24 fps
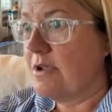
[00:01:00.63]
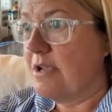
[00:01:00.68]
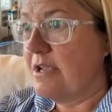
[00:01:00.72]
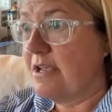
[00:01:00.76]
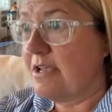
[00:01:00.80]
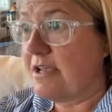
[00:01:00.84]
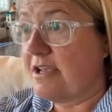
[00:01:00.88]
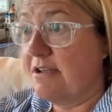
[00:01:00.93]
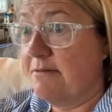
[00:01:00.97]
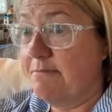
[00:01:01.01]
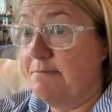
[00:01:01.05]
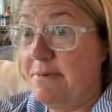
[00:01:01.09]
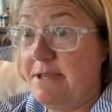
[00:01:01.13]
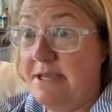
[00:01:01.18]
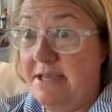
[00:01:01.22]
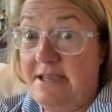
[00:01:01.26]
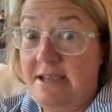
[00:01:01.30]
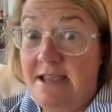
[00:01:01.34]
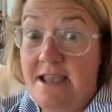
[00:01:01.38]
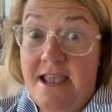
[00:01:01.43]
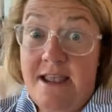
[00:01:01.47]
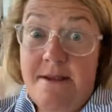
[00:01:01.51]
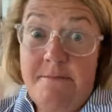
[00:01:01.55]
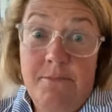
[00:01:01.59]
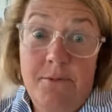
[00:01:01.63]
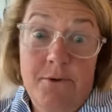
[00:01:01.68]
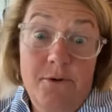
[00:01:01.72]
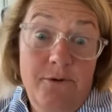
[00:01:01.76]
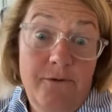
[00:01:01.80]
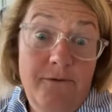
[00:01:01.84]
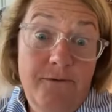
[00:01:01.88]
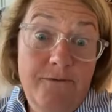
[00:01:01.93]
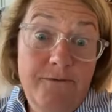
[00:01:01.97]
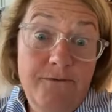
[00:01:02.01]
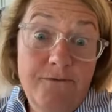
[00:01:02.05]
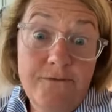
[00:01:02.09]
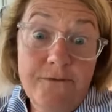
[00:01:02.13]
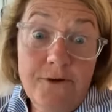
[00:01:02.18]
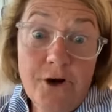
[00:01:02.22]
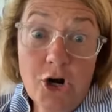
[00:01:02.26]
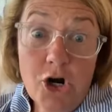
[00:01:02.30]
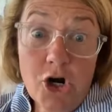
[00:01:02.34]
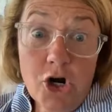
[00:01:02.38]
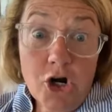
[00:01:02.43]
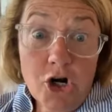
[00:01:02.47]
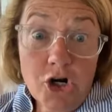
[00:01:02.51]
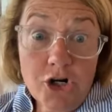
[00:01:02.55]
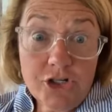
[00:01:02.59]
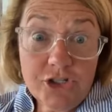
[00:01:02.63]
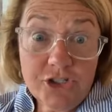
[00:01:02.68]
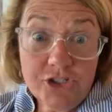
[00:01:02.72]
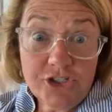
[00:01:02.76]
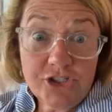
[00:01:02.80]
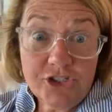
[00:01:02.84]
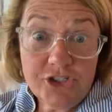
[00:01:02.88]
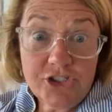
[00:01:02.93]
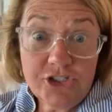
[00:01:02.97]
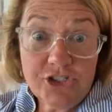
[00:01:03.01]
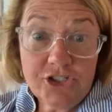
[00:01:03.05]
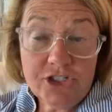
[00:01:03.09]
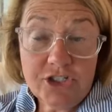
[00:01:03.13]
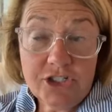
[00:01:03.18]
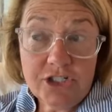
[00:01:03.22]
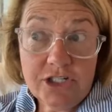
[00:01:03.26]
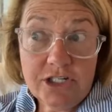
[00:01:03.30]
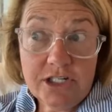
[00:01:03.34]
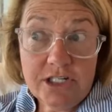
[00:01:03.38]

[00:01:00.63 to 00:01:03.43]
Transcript: It could be April 1st.